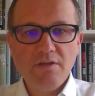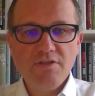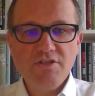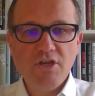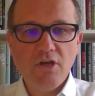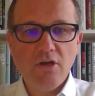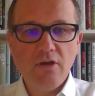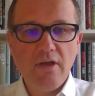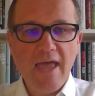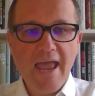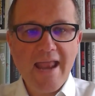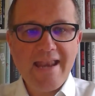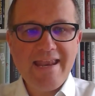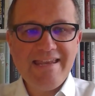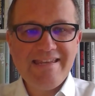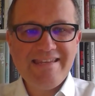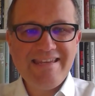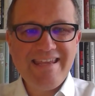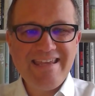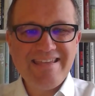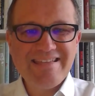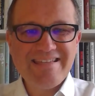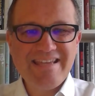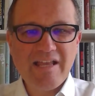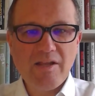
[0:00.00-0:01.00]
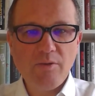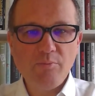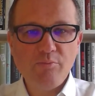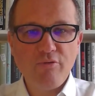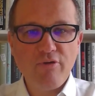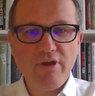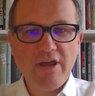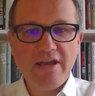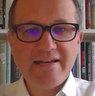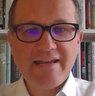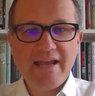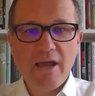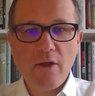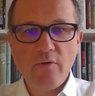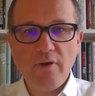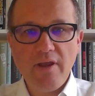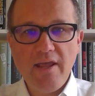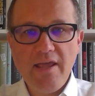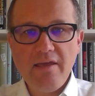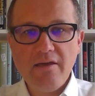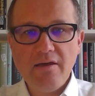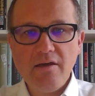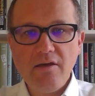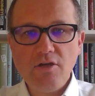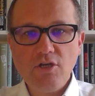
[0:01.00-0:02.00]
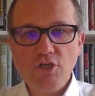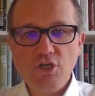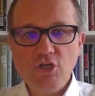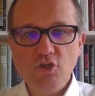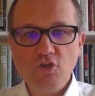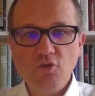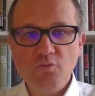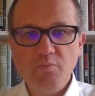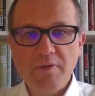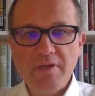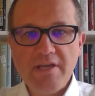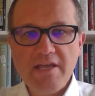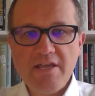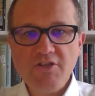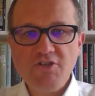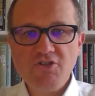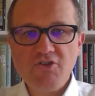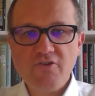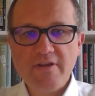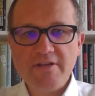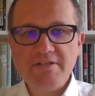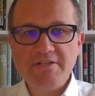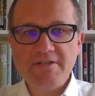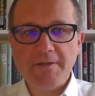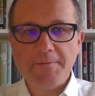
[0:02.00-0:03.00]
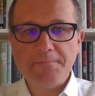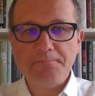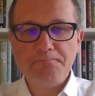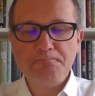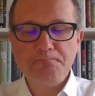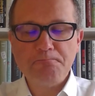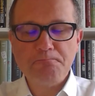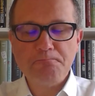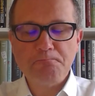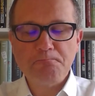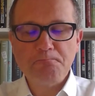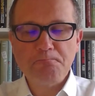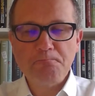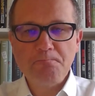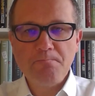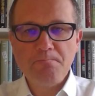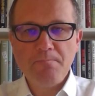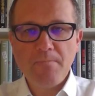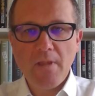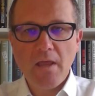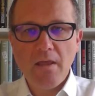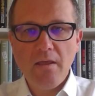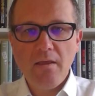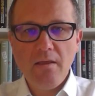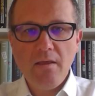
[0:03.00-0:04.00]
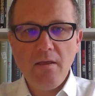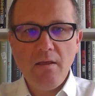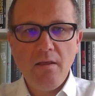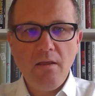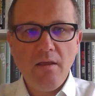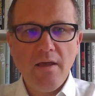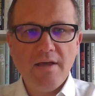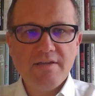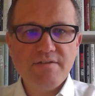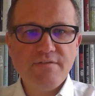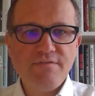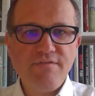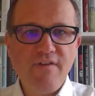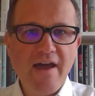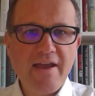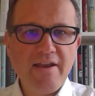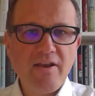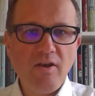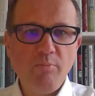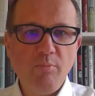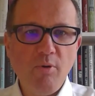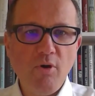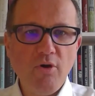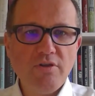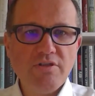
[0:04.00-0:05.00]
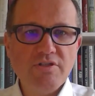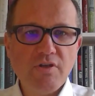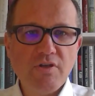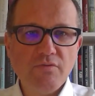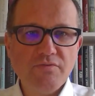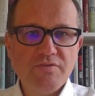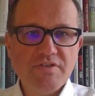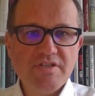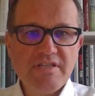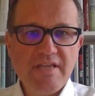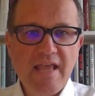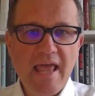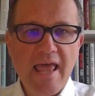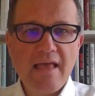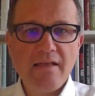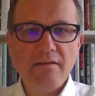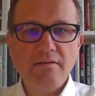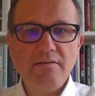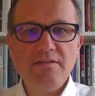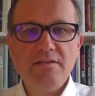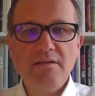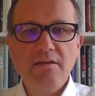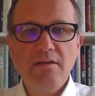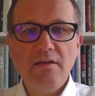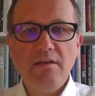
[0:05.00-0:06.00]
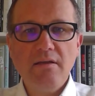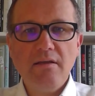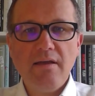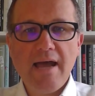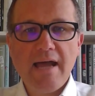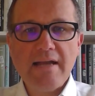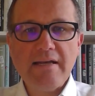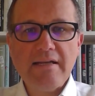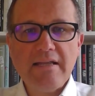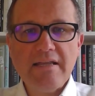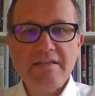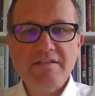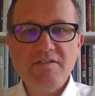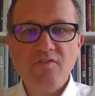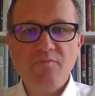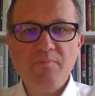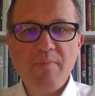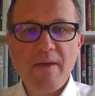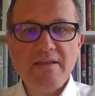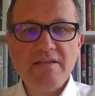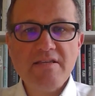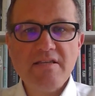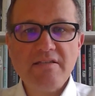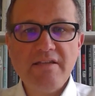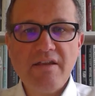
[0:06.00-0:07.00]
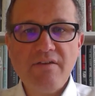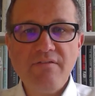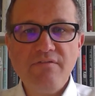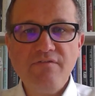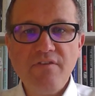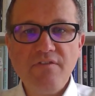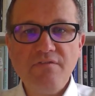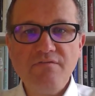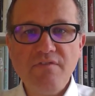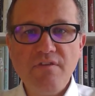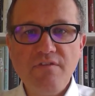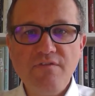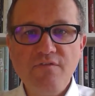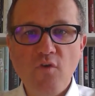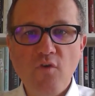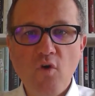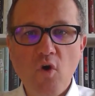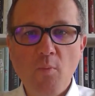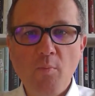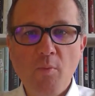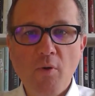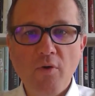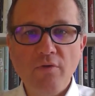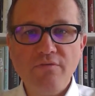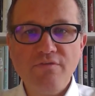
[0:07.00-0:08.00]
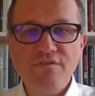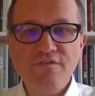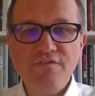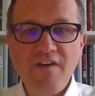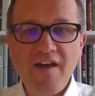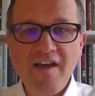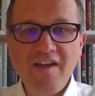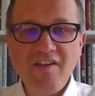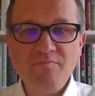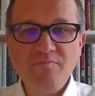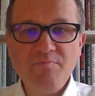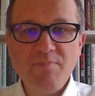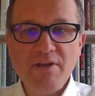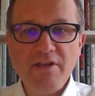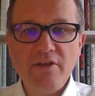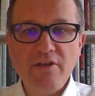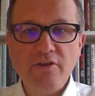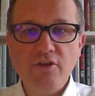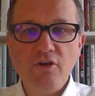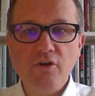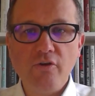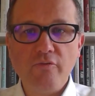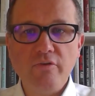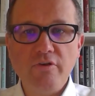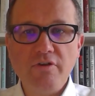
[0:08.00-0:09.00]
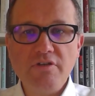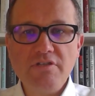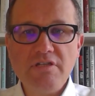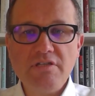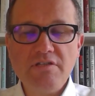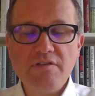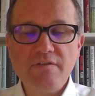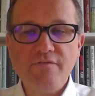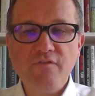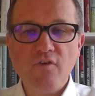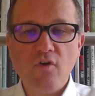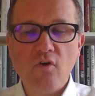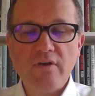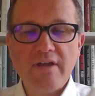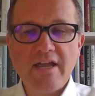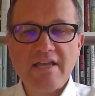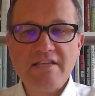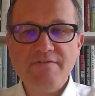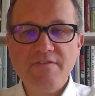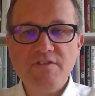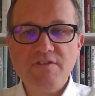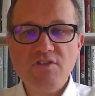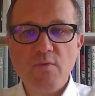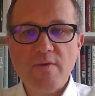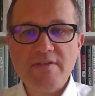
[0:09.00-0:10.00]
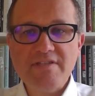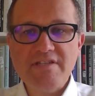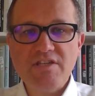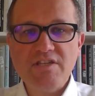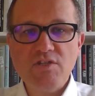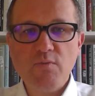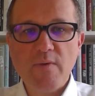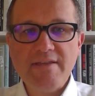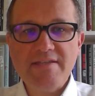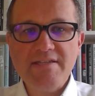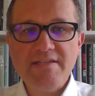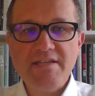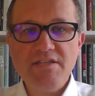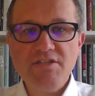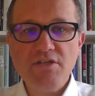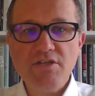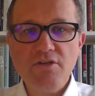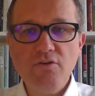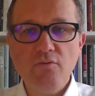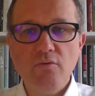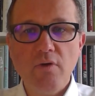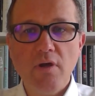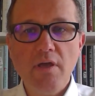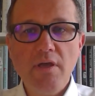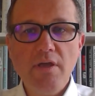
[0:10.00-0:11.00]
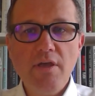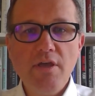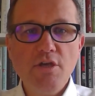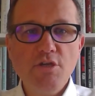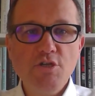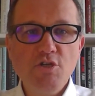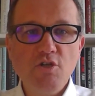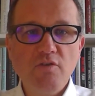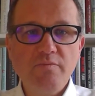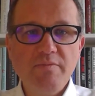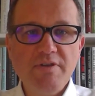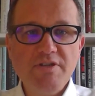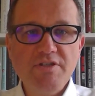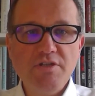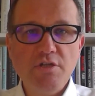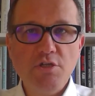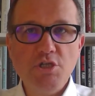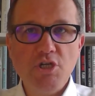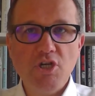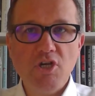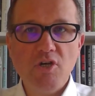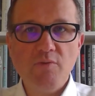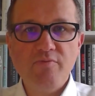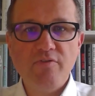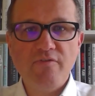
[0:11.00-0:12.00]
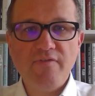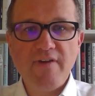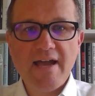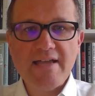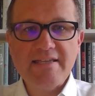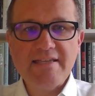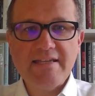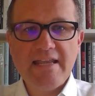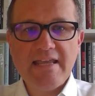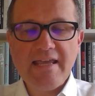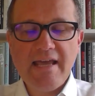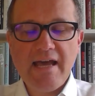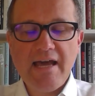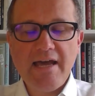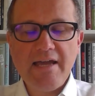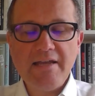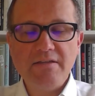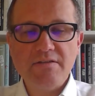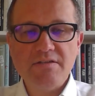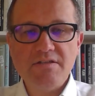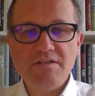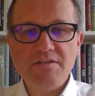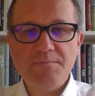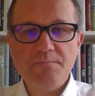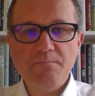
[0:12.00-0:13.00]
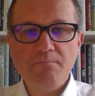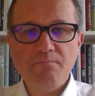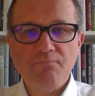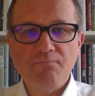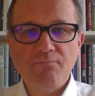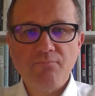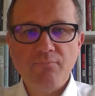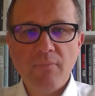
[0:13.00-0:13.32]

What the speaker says: So any detailed breakdown here could be interesting. As a final point on sales, analysts have penciled in 54.5 billion euros as a forecast for 2022, should Mr. Jope provide any guidance.